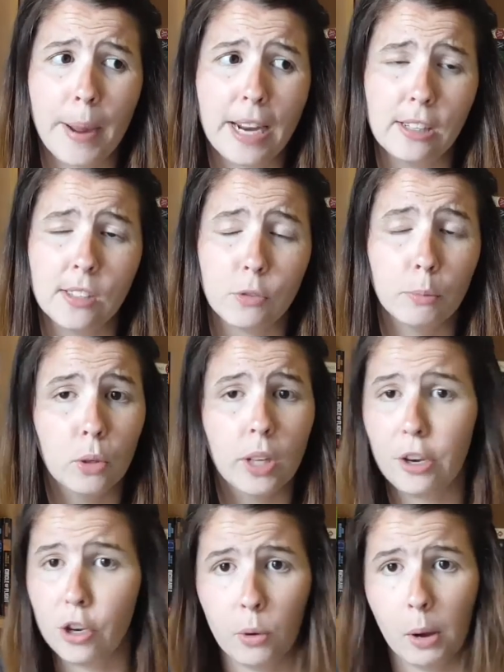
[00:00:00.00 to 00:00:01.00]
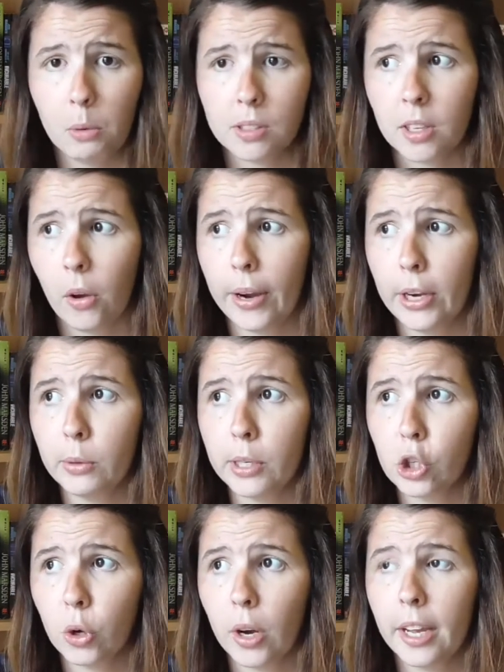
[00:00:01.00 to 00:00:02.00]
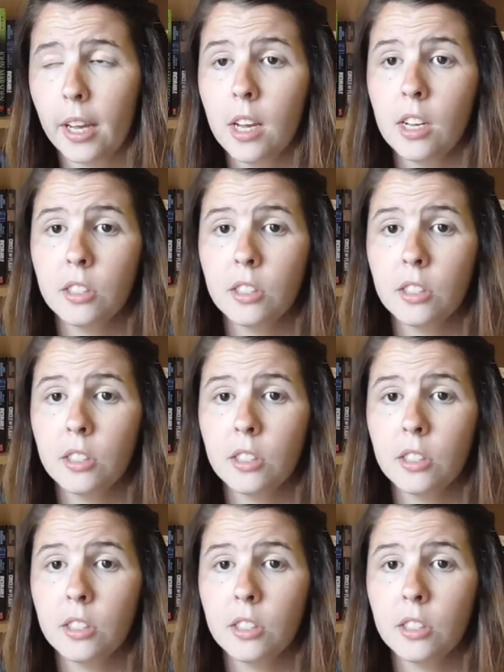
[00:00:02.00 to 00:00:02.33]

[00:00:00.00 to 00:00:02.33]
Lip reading: pages for a book I knew I wasn't going to enjoy.